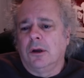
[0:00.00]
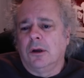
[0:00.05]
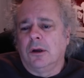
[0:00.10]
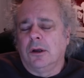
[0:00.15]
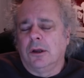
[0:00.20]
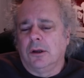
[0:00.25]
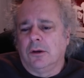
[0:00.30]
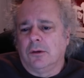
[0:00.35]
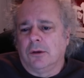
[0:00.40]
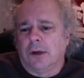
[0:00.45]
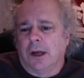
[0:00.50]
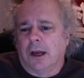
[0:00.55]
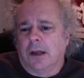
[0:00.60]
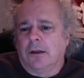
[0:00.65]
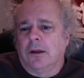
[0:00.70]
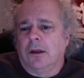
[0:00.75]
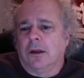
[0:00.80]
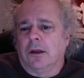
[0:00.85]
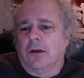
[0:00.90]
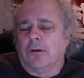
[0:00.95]

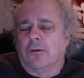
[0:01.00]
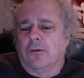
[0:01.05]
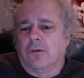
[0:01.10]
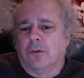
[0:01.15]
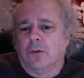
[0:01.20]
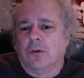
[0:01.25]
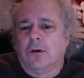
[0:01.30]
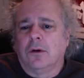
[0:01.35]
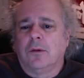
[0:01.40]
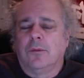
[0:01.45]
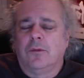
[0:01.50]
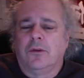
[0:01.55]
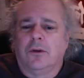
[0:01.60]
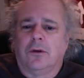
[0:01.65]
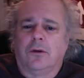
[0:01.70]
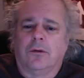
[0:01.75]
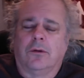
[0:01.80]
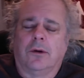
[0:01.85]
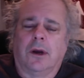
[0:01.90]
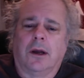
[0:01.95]
interacting in forums,
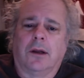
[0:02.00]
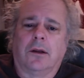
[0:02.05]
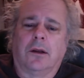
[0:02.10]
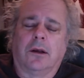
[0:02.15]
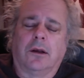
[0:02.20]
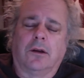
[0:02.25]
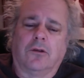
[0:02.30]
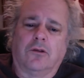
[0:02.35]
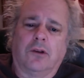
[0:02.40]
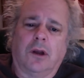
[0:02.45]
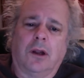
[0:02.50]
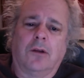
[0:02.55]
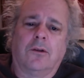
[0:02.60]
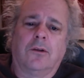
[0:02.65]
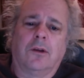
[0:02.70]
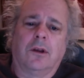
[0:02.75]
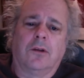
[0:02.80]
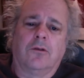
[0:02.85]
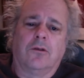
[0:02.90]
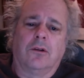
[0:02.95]
interacting in chat
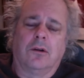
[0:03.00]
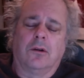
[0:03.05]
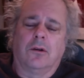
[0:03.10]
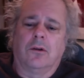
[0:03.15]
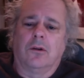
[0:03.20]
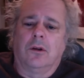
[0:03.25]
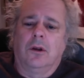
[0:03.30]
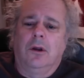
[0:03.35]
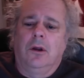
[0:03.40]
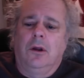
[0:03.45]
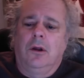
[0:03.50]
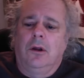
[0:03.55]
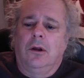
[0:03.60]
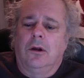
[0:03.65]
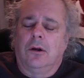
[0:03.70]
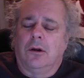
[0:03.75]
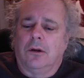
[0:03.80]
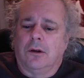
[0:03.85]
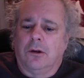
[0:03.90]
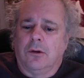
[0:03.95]
sessions,
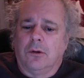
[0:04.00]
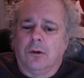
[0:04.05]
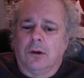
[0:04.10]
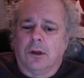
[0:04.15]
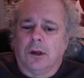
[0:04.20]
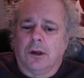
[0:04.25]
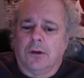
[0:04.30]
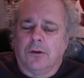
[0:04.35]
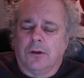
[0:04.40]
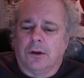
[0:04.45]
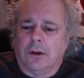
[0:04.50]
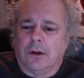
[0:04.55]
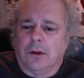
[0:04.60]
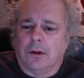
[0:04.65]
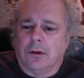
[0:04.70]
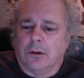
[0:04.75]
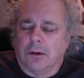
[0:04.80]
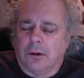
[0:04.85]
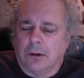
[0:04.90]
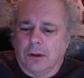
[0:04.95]
utilizing
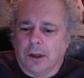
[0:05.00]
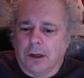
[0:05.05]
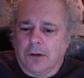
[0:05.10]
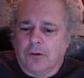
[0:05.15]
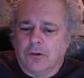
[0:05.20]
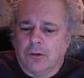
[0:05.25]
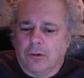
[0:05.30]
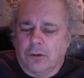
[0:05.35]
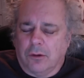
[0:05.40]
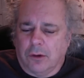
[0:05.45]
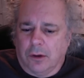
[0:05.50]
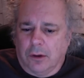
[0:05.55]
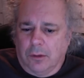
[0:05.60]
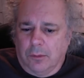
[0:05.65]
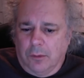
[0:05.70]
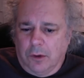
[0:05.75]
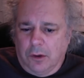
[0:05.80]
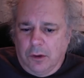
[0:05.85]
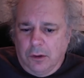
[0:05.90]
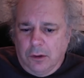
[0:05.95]
the lectures and the
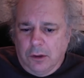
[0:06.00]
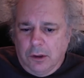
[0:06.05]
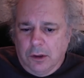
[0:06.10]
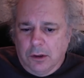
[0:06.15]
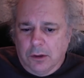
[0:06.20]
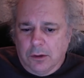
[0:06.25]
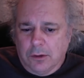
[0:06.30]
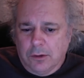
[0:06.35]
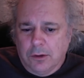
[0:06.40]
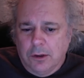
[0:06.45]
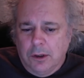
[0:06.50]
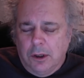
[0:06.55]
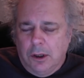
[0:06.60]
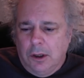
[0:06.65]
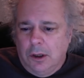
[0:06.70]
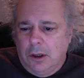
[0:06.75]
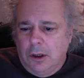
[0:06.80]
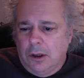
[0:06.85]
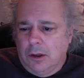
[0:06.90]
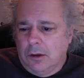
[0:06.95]
materials,
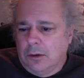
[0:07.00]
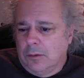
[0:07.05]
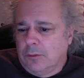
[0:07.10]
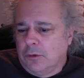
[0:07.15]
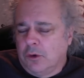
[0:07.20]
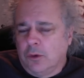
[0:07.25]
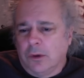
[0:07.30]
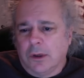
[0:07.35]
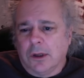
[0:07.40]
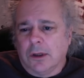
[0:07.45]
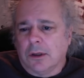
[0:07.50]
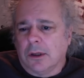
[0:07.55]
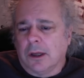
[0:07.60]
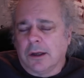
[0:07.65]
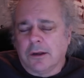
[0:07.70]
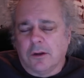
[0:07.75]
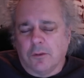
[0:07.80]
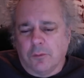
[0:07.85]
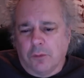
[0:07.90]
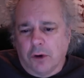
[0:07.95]
doing
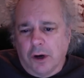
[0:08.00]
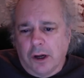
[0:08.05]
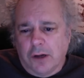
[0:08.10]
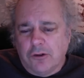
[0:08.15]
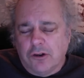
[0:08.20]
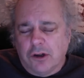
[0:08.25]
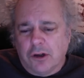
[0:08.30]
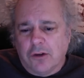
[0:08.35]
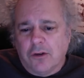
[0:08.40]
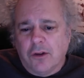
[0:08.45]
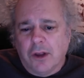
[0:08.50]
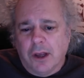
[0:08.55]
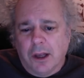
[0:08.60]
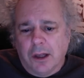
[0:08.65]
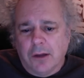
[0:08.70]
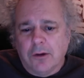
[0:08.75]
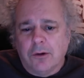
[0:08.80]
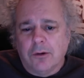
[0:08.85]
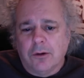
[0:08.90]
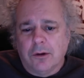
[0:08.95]
collective projects
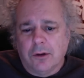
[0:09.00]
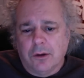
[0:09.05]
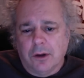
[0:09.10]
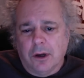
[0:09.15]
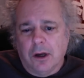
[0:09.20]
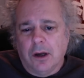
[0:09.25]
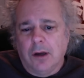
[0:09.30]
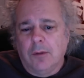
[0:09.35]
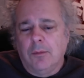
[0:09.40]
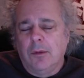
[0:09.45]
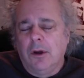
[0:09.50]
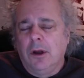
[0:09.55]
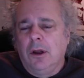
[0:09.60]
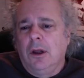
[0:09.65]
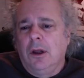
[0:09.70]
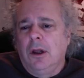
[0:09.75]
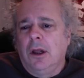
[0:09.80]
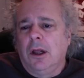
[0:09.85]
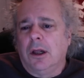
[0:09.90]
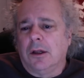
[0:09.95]
together in time,
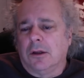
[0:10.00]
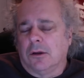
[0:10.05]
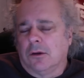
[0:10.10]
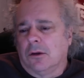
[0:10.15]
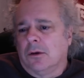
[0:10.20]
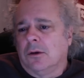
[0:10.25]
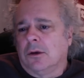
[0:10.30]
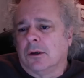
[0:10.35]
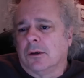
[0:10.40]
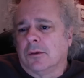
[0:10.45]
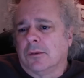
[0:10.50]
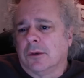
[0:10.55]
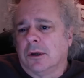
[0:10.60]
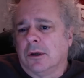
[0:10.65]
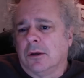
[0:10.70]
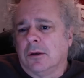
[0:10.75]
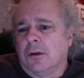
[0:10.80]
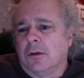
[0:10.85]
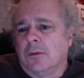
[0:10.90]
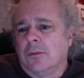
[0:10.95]
and so
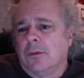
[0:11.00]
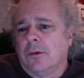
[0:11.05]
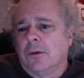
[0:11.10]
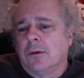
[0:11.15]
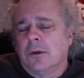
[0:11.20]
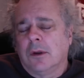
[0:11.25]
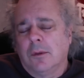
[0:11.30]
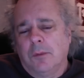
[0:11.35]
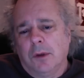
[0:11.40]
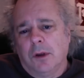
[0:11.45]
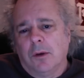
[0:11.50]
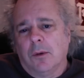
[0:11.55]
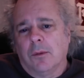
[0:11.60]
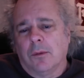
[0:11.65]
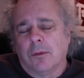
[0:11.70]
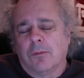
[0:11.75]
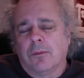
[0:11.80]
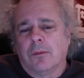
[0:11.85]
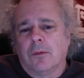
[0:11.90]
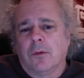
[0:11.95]
on. Can become
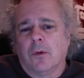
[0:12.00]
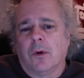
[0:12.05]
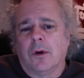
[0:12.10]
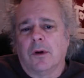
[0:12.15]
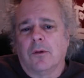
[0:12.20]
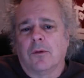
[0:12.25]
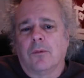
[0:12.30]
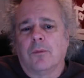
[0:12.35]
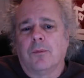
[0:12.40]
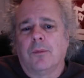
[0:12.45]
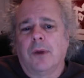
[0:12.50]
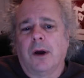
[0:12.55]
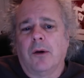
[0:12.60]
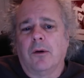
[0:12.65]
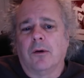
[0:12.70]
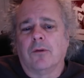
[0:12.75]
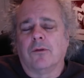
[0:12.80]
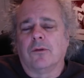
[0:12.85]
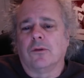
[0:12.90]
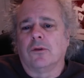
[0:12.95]
quite a
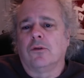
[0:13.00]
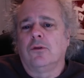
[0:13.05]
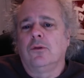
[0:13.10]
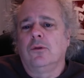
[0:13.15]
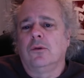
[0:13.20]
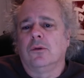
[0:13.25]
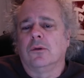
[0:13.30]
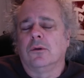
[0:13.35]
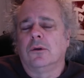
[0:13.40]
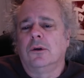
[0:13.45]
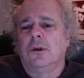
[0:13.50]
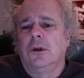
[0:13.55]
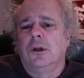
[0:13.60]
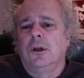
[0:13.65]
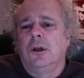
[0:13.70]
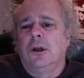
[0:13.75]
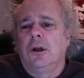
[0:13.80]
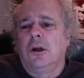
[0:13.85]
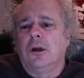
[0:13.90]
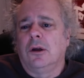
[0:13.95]
powerful tool,
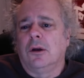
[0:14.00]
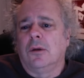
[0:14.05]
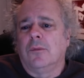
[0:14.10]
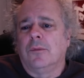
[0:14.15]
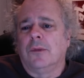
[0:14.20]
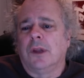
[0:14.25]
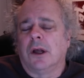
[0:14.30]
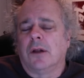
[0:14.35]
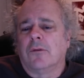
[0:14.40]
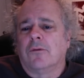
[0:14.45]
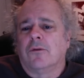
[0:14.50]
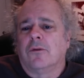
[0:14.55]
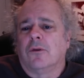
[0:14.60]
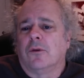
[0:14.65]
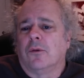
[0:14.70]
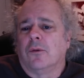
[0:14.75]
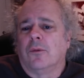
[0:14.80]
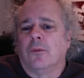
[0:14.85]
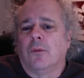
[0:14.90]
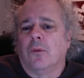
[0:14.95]
not
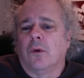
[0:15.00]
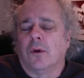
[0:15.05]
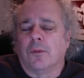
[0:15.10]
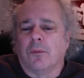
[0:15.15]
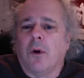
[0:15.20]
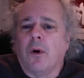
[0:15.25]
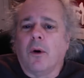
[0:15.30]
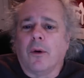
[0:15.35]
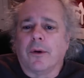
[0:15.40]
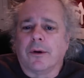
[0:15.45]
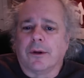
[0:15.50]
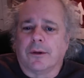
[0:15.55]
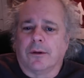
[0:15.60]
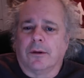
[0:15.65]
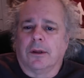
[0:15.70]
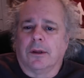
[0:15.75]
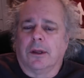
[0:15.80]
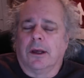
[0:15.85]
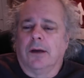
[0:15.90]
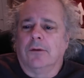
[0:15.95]
for one part of the
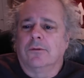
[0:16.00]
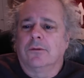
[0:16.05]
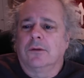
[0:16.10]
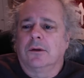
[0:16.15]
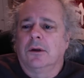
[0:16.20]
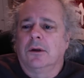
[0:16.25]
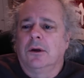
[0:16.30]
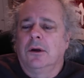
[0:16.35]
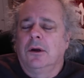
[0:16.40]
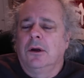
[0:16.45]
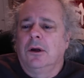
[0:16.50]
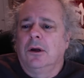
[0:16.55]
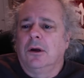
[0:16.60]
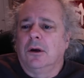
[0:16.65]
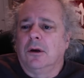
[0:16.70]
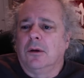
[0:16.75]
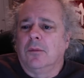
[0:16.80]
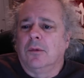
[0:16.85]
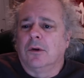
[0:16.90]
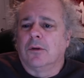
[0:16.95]
left,
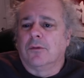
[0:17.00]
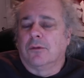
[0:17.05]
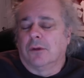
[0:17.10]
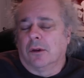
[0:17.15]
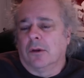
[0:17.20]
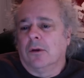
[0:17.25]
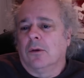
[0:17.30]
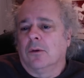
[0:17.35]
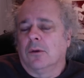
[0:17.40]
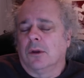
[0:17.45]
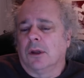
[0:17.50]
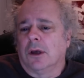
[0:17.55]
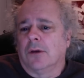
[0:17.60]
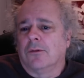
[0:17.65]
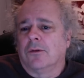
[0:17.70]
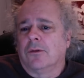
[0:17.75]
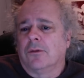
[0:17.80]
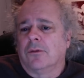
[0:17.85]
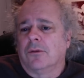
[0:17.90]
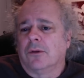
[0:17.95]
but for the whole
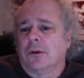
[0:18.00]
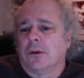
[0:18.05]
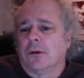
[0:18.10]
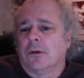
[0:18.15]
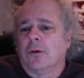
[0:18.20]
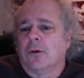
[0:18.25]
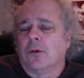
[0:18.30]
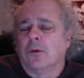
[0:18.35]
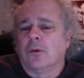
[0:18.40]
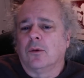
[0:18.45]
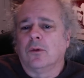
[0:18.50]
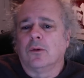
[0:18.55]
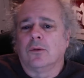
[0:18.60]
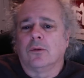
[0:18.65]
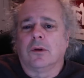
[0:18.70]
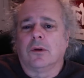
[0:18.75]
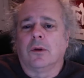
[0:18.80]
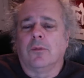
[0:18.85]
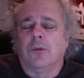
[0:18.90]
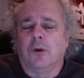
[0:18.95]
left, for the
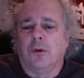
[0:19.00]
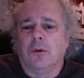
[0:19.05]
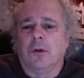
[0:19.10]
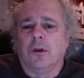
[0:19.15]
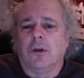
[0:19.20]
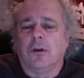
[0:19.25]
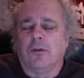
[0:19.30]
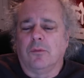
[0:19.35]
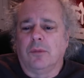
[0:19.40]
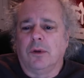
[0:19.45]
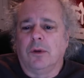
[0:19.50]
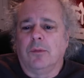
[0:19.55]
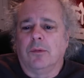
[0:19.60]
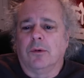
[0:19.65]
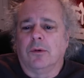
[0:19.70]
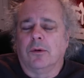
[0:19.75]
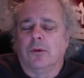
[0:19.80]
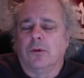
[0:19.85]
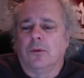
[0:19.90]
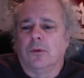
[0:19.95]
whole community of
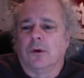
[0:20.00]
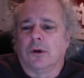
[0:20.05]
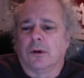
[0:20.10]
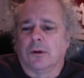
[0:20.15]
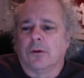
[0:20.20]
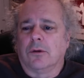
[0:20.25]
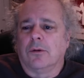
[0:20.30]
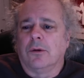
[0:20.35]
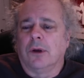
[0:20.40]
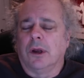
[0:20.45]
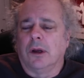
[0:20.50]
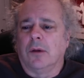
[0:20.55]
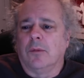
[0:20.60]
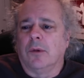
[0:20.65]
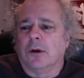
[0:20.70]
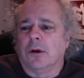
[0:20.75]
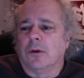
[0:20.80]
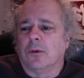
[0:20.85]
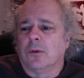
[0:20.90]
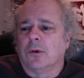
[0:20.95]
people who want to create a
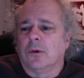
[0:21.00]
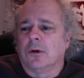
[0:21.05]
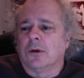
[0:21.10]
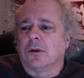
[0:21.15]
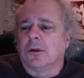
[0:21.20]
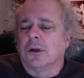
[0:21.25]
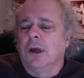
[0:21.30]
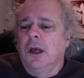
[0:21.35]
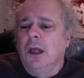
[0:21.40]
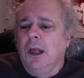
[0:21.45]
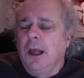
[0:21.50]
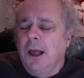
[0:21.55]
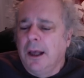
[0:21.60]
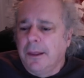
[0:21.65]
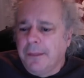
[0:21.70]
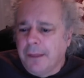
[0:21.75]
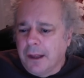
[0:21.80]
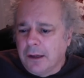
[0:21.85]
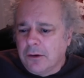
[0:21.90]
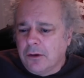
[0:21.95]
better world.
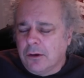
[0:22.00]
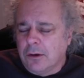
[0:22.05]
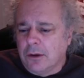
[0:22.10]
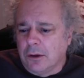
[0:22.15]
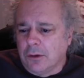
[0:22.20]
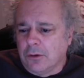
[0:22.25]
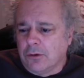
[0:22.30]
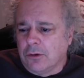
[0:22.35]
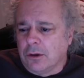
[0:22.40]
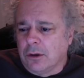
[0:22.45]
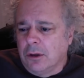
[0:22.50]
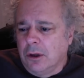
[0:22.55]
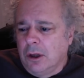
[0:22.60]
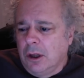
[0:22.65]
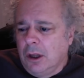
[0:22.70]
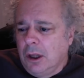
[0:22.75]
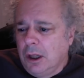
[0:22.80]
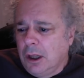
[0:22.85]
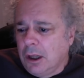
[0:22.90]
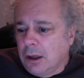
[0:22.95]
And that's our notion.
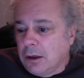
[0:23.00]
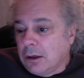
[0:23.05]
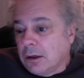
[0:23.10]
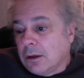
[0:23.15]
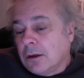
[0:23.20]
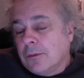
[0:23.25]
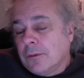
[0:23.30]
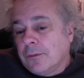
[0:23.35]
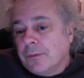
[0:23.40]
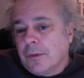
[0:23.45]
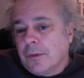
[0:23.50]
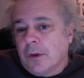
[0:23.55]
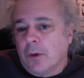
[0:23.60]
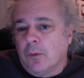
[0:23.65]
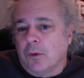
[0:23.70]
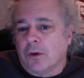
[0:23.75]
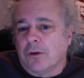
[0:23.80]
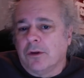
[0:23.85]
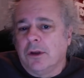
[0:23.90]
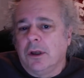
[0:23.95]
And
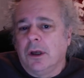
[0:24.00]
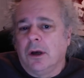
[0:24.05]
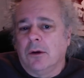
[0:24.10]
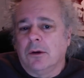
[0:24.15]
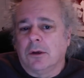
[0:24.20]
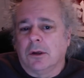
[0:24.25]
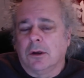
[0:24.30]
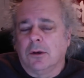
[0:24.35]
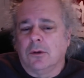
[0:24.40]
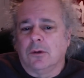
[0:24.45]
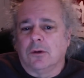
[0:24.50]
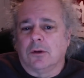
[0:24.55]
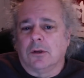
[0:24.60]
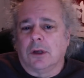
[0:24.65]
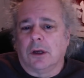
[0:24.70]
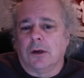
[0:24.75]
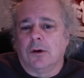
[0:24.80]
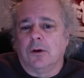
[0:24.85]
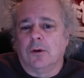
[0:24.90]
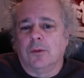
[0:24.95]
we'll see how it goes. I
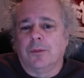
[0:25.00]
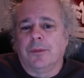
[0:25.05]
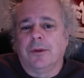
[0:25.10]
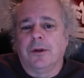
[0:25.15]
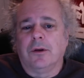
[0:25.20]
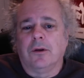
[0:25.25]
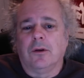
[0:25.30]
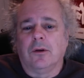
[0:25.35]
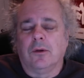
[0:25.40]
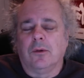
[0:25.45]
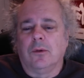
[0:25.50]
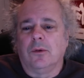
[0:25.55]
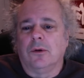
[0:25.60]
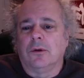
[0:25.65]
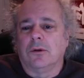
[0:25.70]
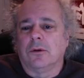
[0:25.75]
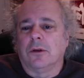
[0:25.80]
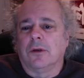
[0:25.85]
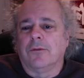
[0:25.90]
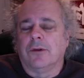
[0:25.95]
hope that you will
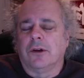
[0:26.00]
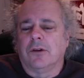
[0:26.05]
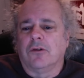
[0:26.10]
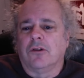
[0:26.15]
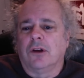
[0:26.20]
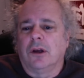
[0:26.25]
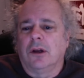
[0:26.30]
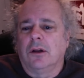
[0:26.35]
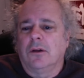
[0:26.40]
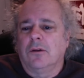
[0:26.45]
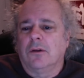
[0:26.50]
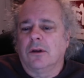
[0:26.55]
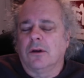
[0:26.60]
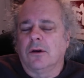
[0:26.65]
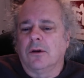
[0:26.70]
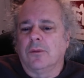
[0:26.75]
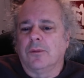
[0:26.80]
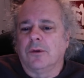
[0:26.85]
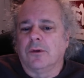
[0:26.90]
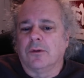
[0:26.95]
give it a chance. I
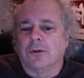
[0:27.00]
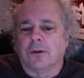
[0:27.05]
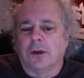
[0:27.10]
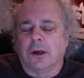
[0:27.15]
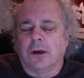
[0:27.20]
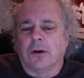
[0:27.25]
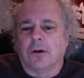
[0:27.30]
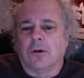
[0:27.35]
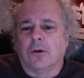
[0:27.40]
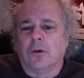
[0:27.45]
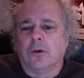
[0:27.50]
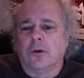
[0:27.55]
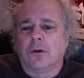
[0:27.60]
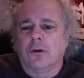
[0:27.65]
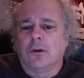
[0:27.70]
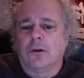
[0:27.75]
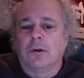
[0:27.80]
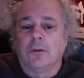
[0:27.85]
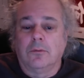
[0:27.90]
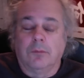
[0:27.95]
hope you'll take a
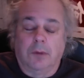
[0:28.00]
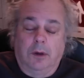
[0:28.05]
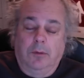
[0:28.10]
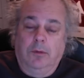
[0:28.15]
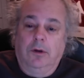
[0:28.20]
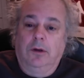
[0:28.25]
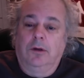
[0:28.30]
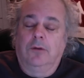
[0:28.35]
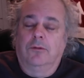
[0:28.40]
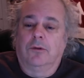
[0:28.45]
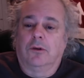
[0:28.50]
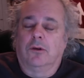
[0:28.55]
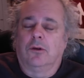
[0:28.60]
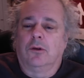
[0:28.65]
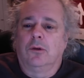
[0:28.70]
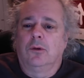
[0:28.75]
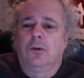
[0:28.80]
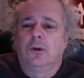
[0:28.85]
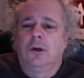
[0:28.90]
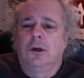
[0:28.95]
course, maybe even
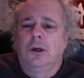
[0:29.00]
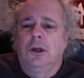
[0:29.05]
2,